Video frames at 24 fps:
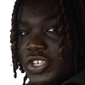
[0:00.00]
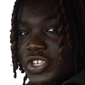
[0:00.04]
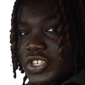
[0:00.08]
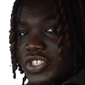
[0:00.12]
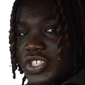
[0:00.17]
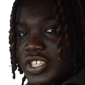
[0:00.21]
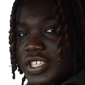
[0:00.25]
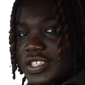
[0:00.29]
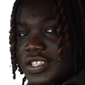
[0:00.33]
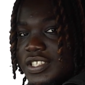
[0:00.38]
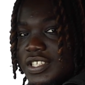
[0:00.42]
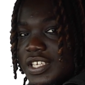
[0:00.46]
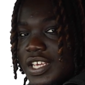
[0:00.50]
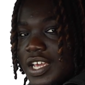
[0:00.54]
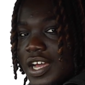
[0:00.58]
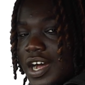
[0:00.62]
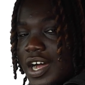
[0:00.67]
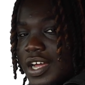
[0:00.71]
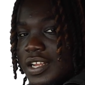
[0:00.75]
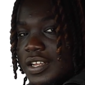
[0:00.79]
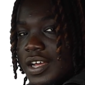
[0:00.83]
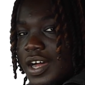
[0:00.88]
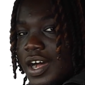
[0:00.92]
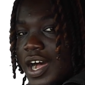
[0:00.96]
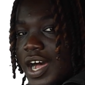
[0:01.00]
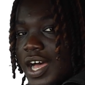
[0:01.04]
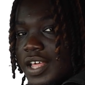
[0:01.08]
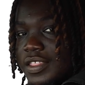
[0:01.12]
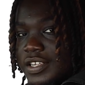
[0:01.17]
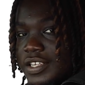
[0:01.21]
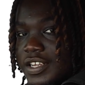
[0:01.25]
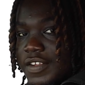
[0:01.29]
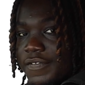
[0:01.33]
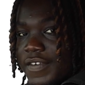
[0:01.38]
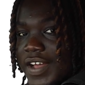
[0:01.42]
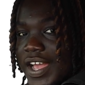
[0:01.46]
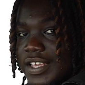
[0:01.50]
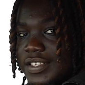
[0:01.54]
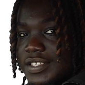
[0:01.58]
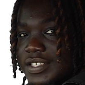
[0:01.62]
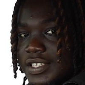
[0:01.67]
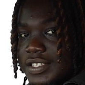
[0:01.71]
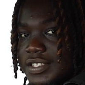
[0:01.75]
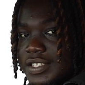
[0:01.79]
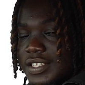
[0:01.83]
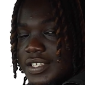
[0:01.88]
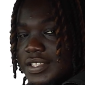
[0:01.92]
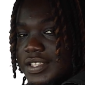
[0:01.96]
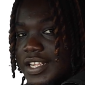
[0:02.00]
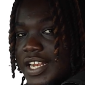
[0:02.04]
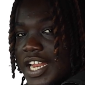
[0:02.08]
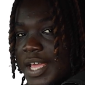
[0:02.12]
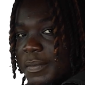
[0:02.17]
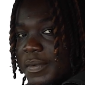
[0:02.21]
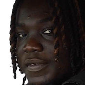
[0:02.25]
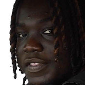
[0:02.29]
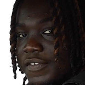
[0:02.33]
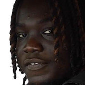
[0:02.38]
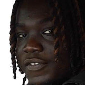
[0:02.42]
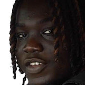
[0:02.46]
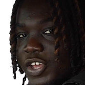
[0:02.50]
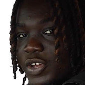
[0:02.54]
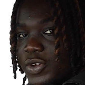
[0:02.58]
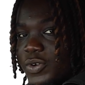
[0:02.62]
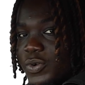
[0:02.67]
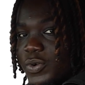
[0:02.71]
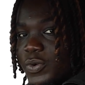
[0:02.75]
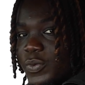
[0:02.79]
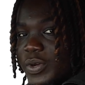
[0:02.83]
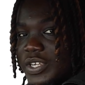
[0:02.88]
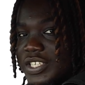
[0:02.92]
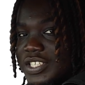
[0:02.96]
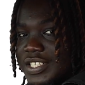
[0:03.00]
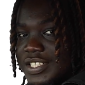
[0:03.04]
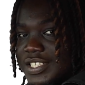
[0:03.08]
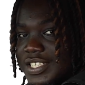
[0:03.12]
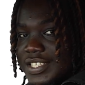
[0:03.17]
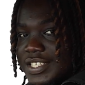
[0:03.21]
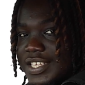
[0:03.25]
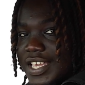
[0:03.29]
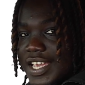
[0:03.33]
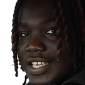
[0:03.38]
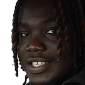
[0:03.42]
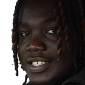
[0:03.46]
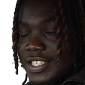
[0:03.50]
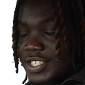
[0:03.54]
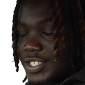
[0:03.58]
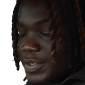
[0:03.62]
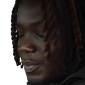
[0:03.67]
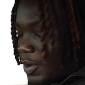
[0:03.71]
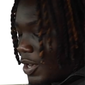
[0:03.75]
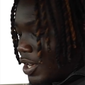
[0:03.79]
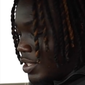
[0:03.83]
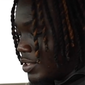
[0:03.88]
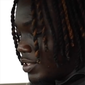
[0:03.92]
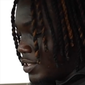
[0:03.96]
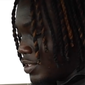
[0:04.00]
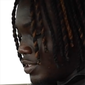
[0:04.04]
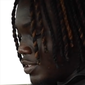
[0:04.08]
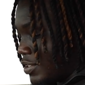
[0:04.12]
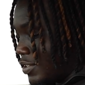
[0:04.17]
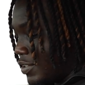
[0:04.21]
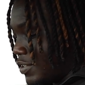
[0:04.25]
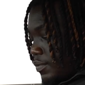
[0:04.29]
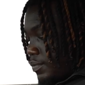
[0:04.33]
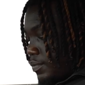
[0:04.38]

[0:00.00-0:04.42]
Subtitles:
you should see under other devices the name of the vehicle, which in this case is Smart.